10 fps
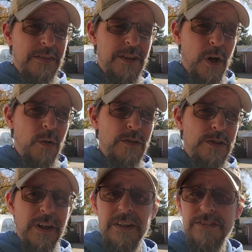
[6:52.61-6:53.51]
don't
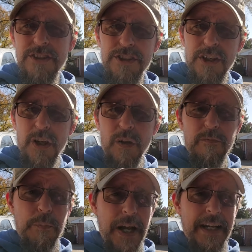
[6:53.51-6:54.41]
trust the shelf
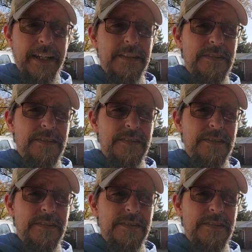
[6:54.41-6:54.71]
brackets